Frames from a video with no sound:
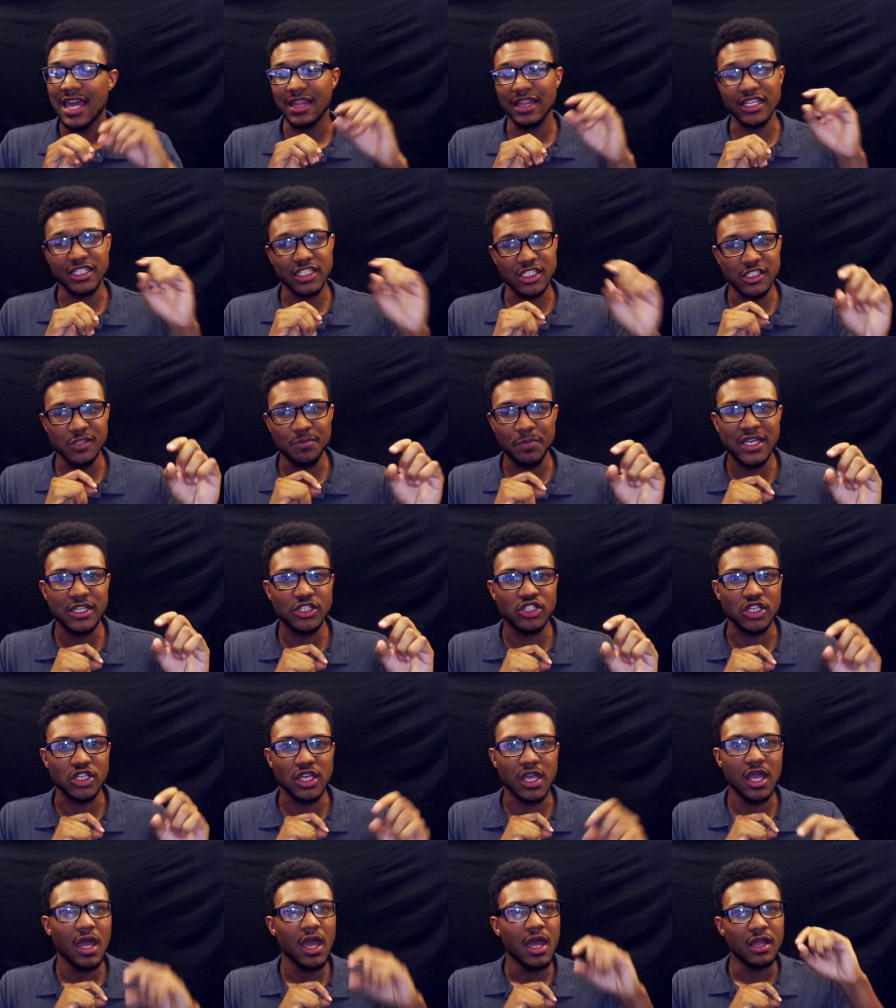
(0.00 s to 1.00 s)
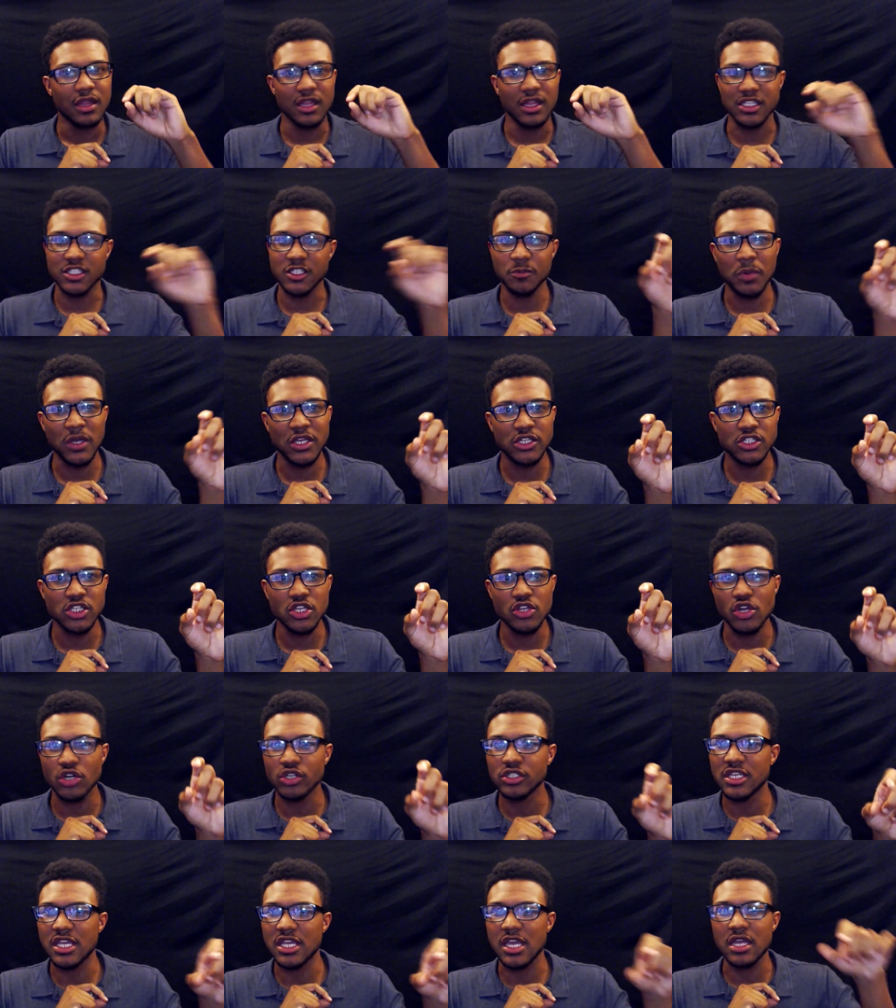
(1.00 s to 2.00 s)
this is PG, this is
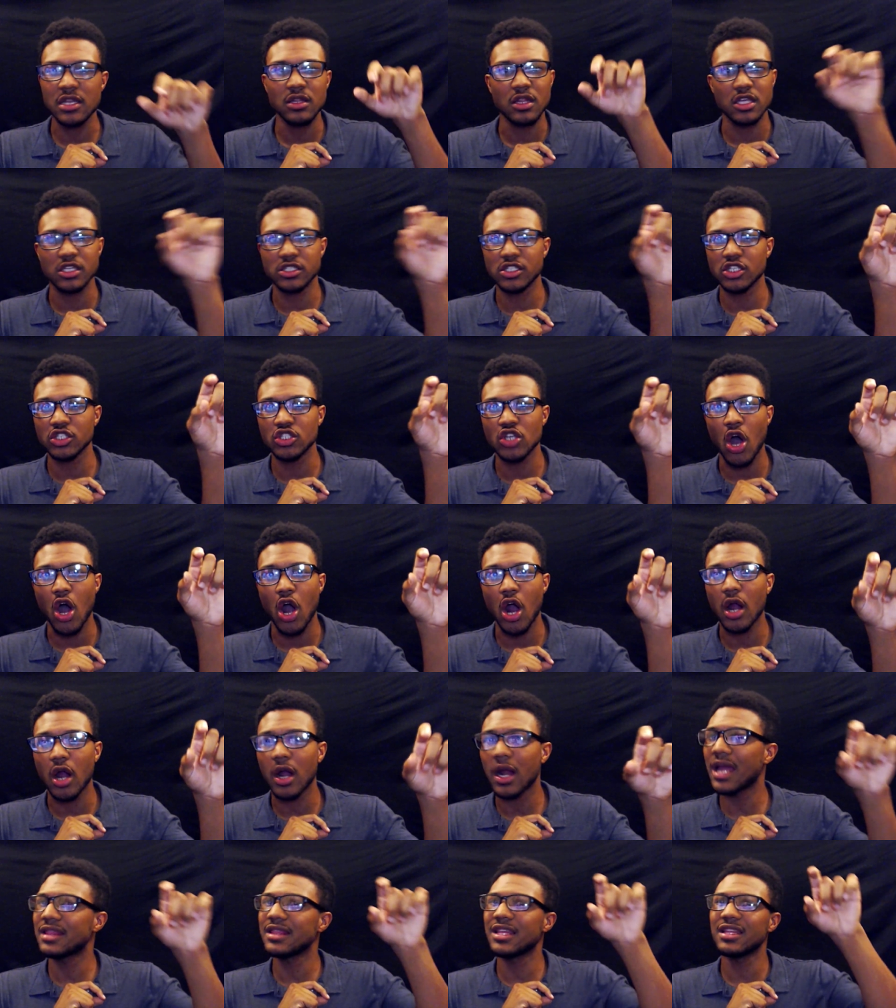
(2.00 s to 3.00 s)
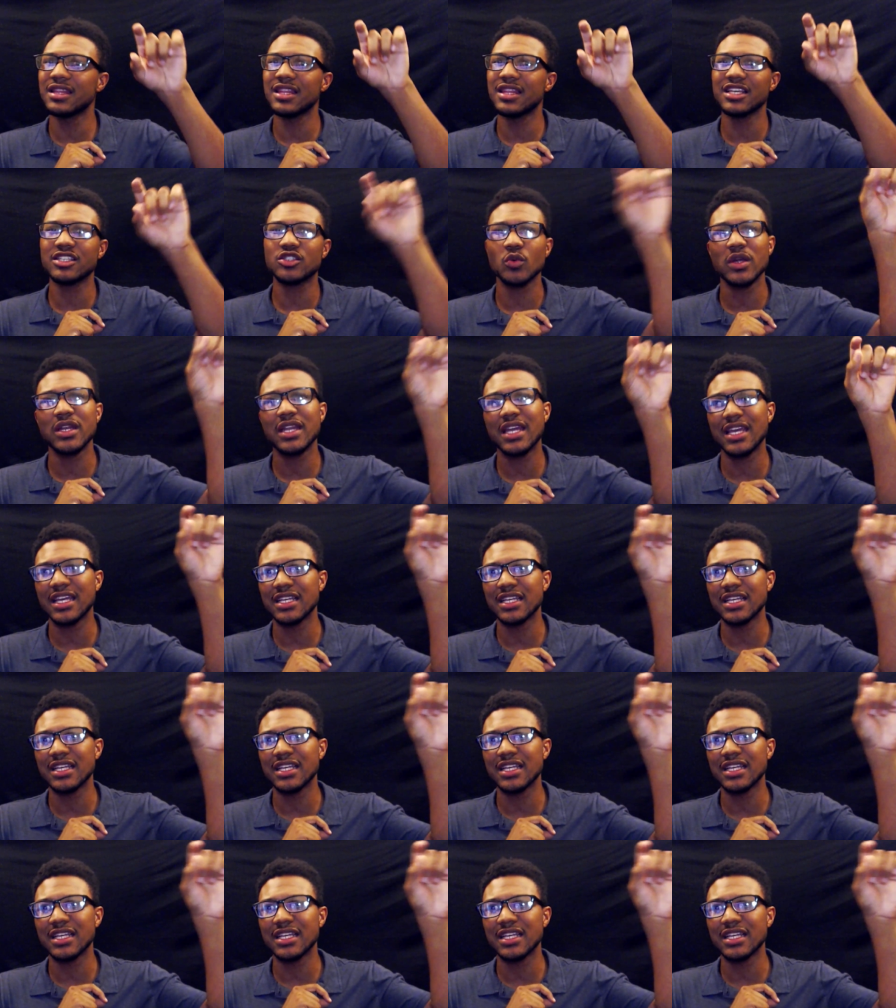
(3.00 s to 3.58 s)
PG-13, this is R, and then this one